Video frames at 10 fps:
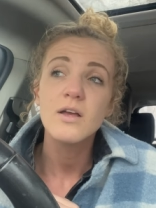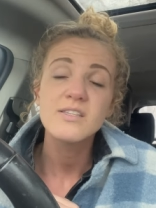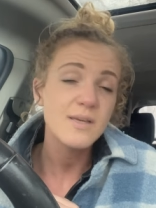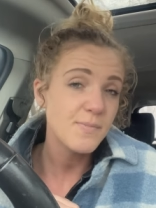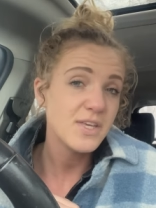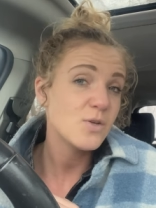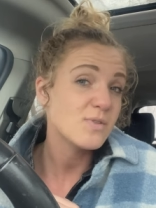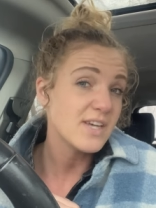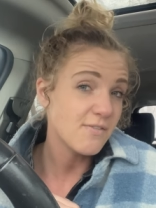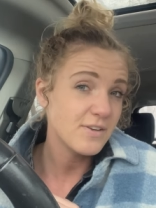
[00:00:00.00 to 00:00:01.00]
Something you
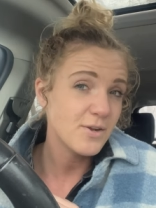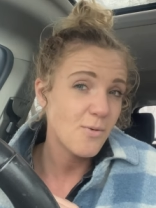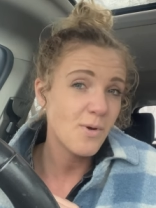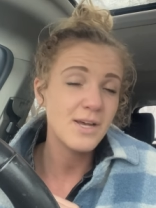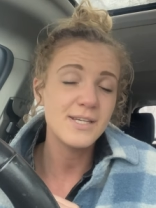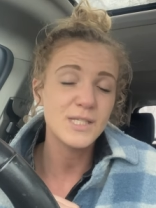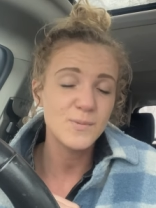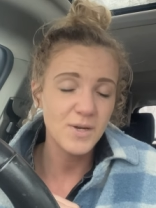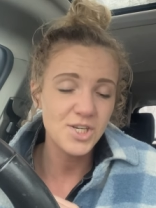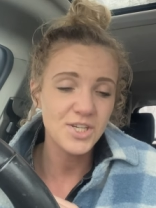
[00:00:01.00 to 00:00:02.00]
definitely don't want,
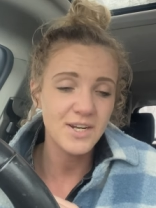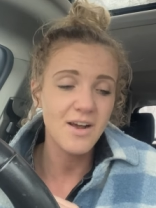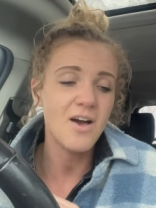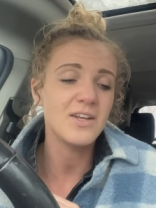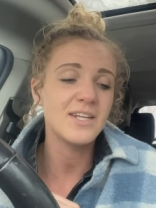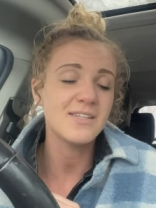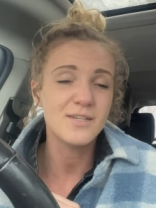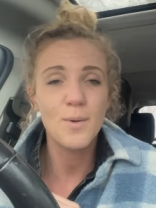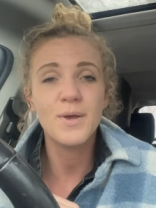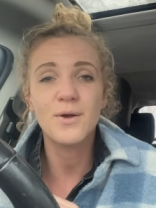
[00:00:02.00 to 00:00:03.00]
especially in a colony that's
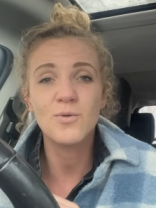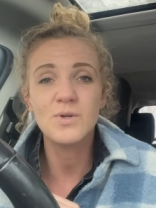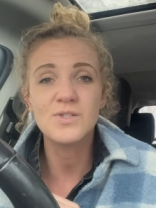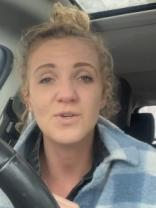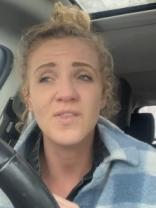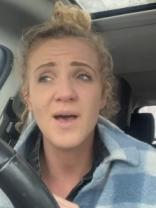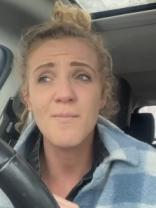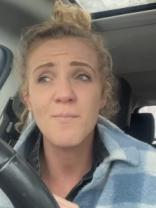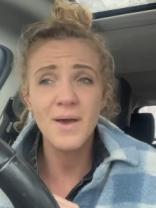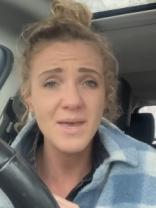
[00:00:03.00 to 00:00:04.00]
coming out of winter
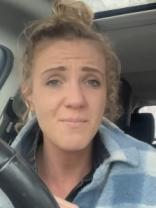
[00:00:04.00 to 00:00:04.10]
that might